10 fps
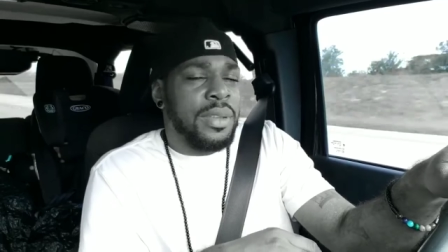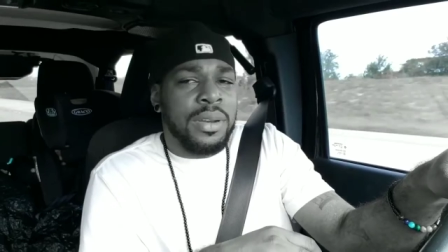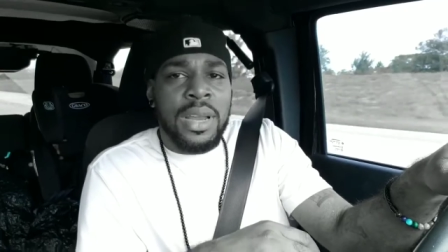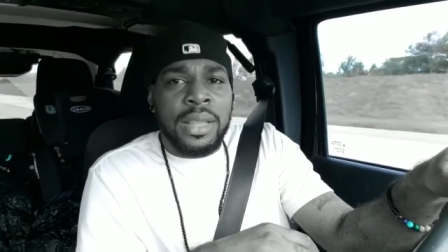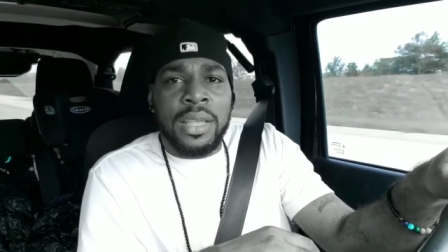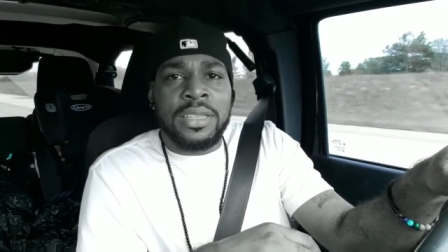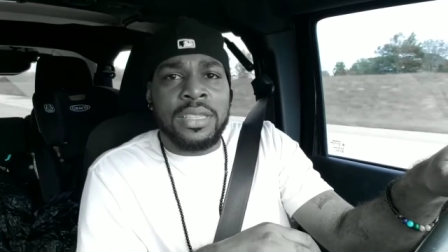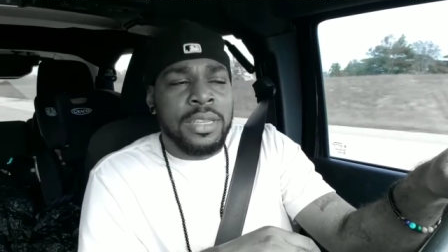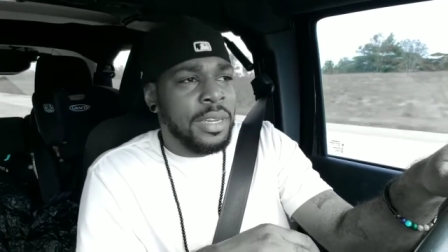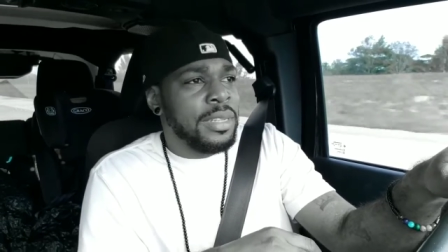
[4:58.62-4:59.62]
they're not
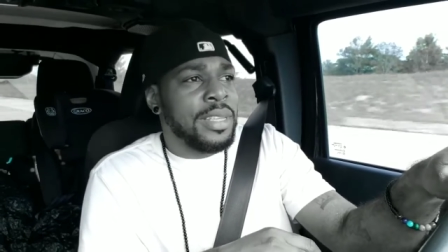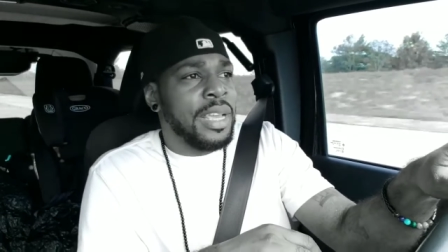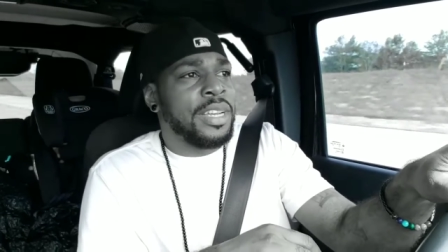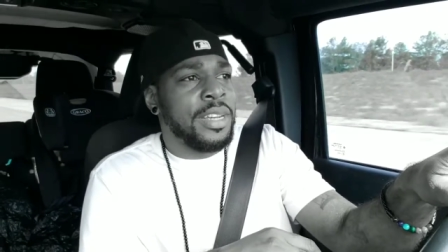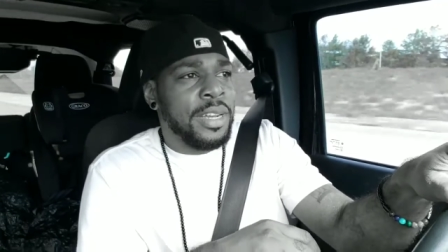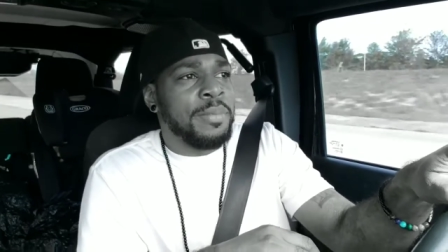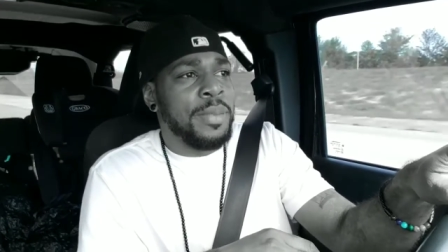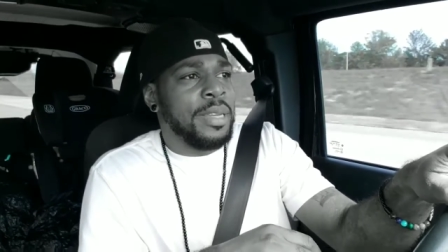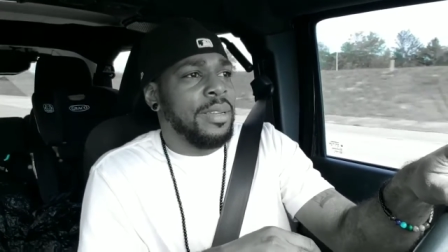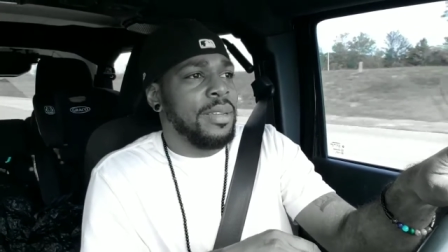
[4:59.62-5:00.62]
as good as they could
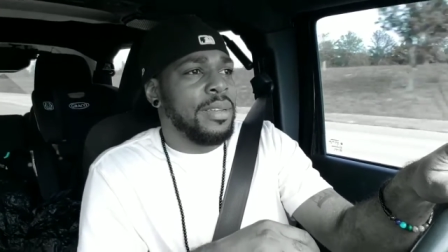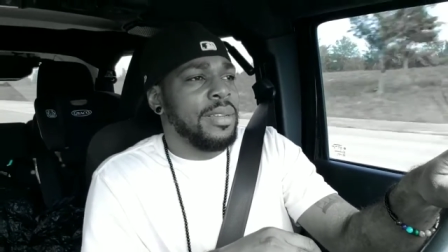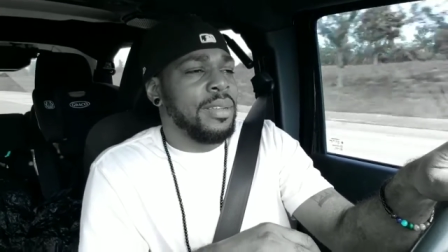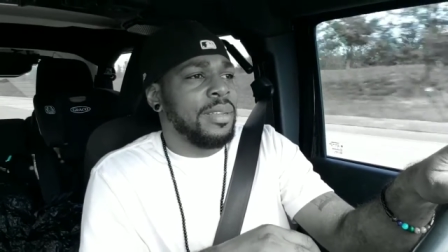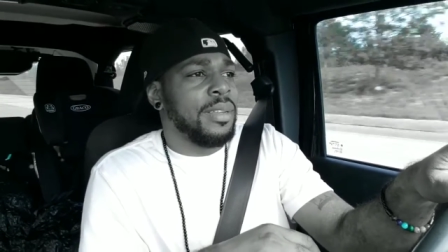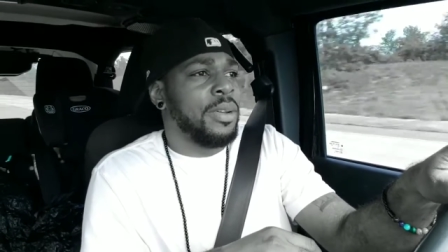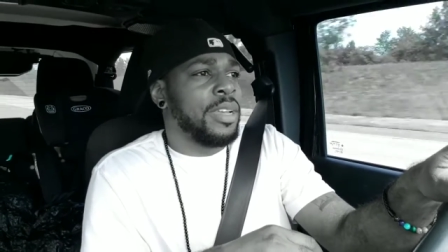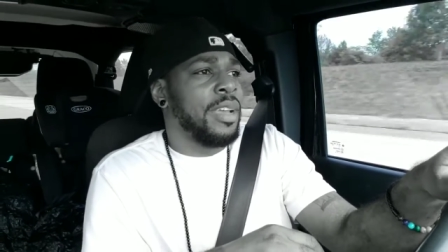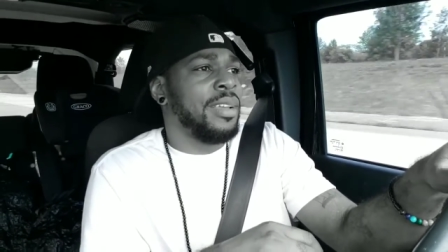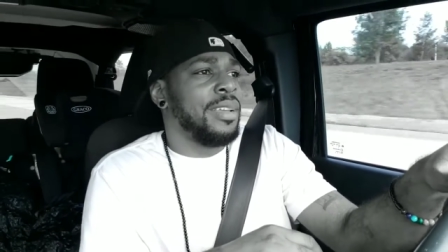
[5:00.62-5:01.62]
be,
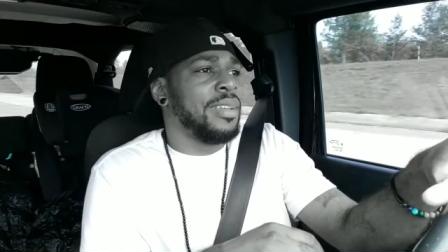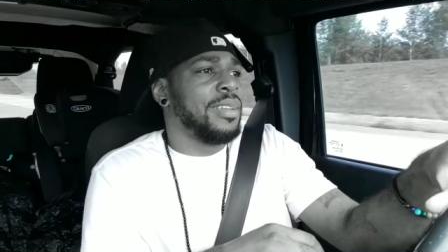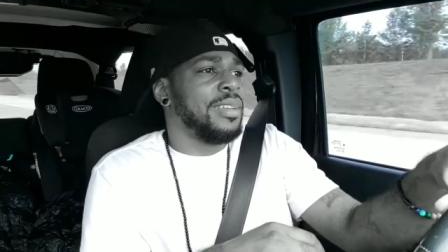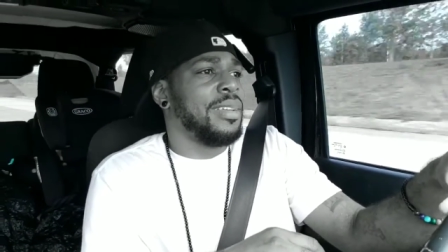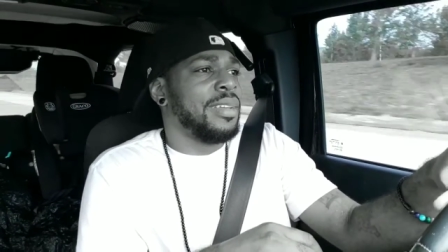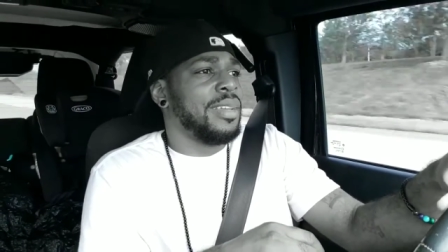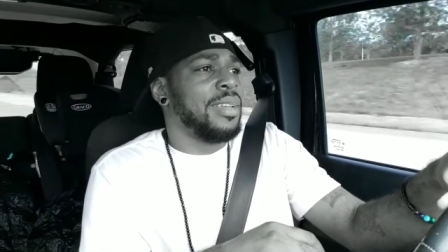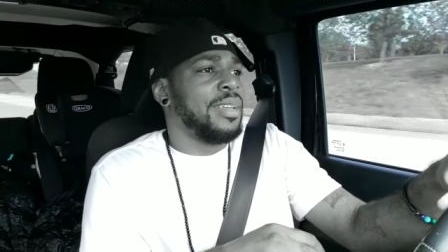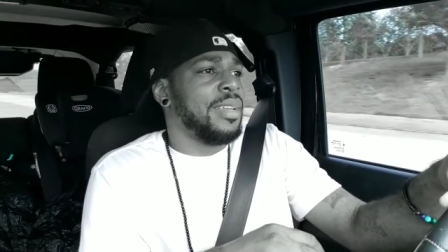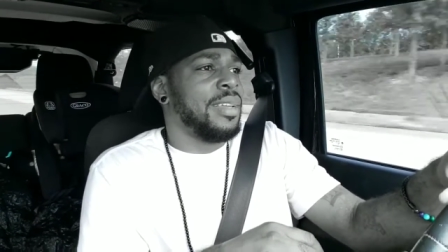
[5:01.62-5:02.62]
okay?
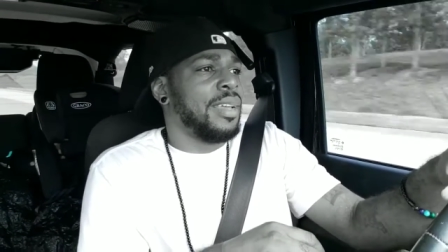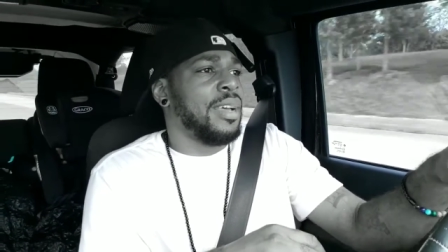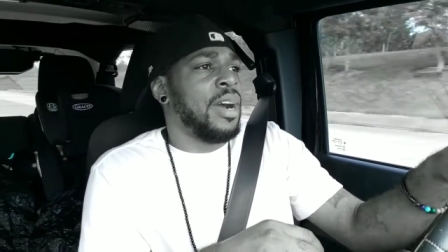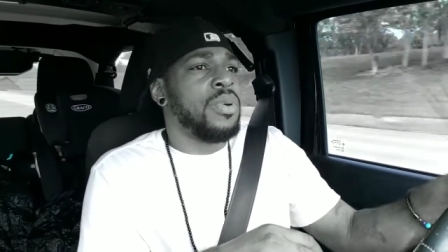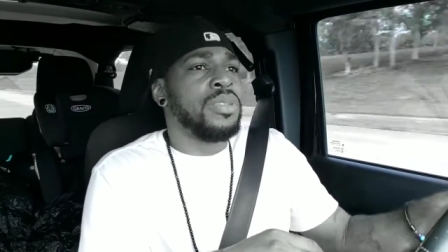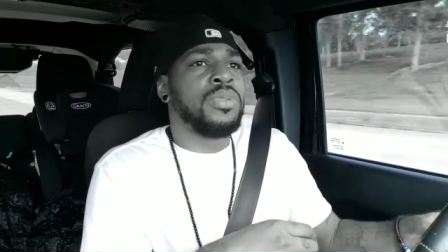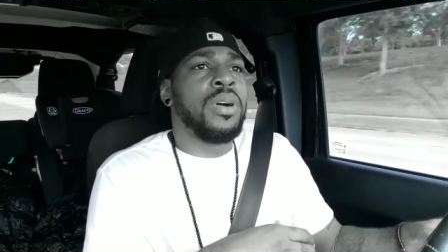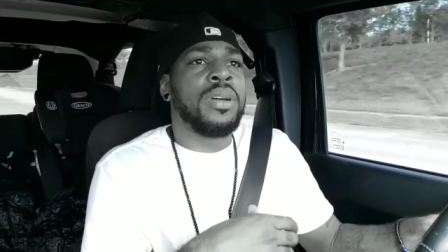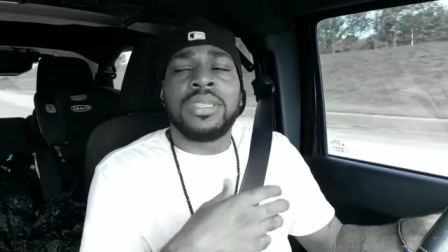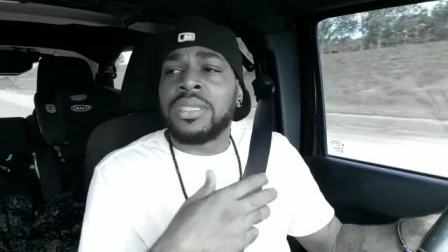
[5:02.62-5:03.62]
I want
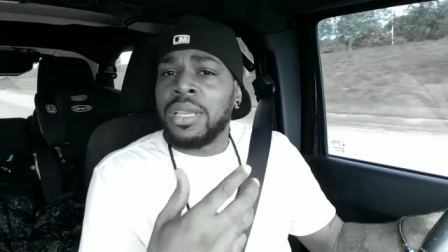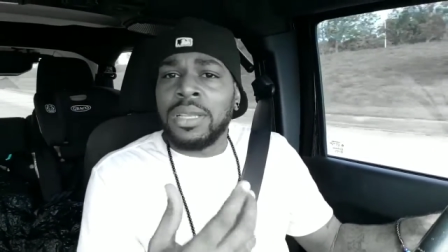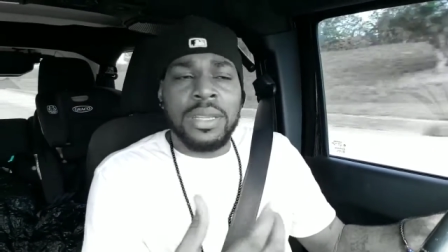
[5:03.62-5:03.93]
you all to see